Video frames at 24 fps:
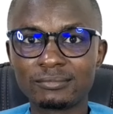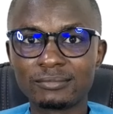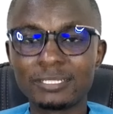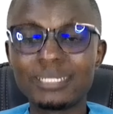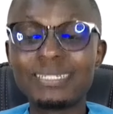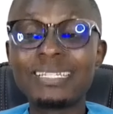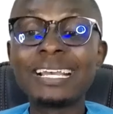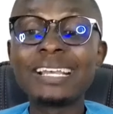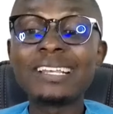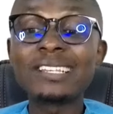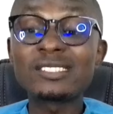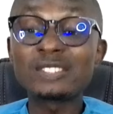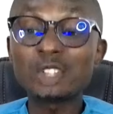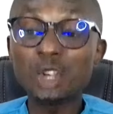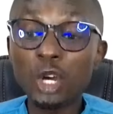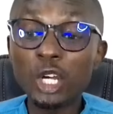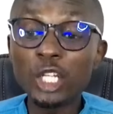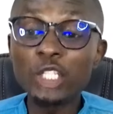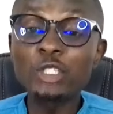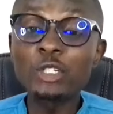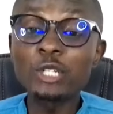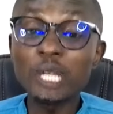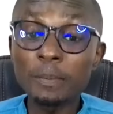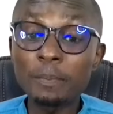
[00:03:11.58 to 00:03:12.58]
This is
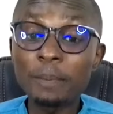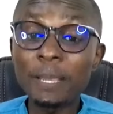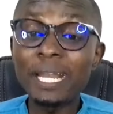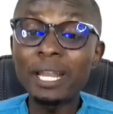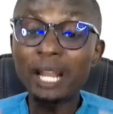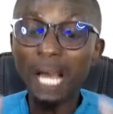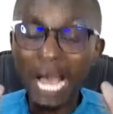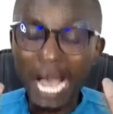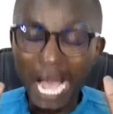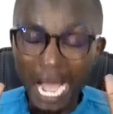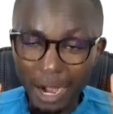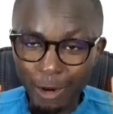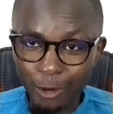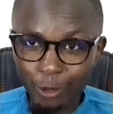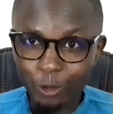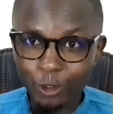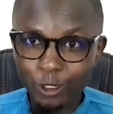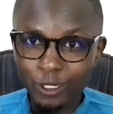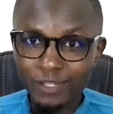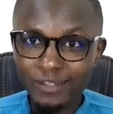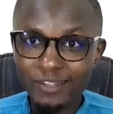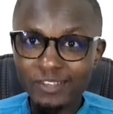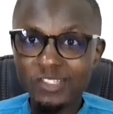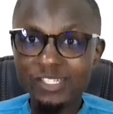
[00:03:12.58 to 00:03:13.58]
going to depend how
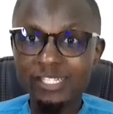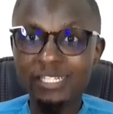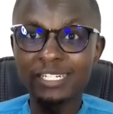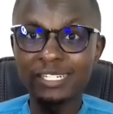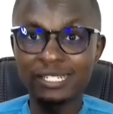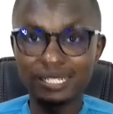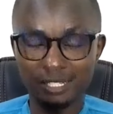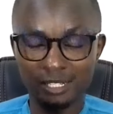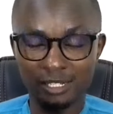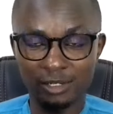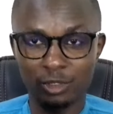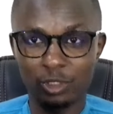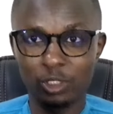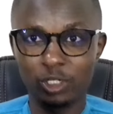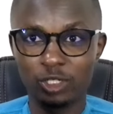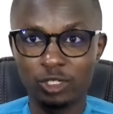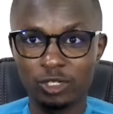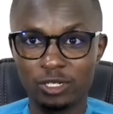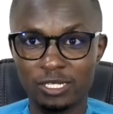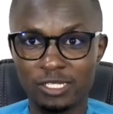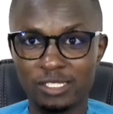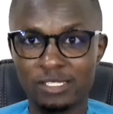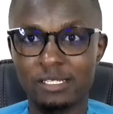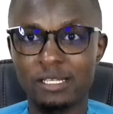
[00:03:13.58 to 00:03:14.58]
the senators are going
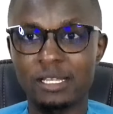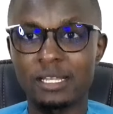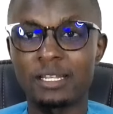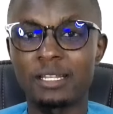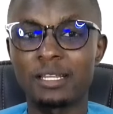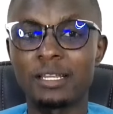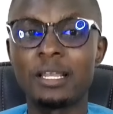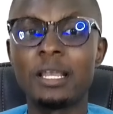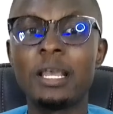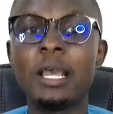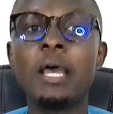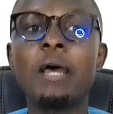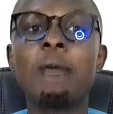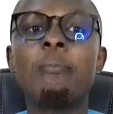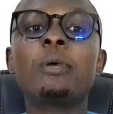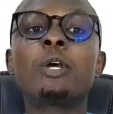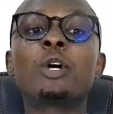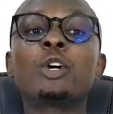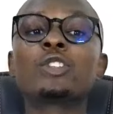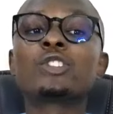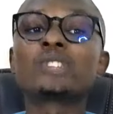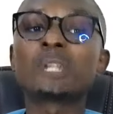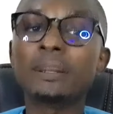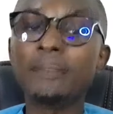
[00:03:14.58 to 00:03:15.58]
to decide.
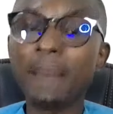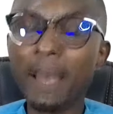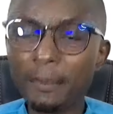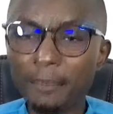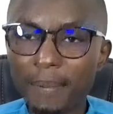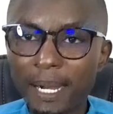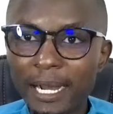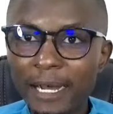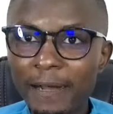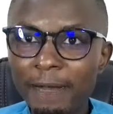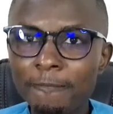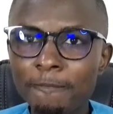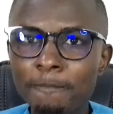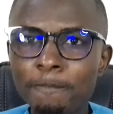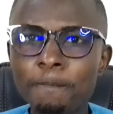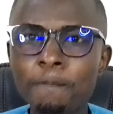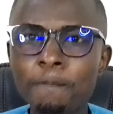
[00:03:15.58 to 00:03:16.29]
Because remember,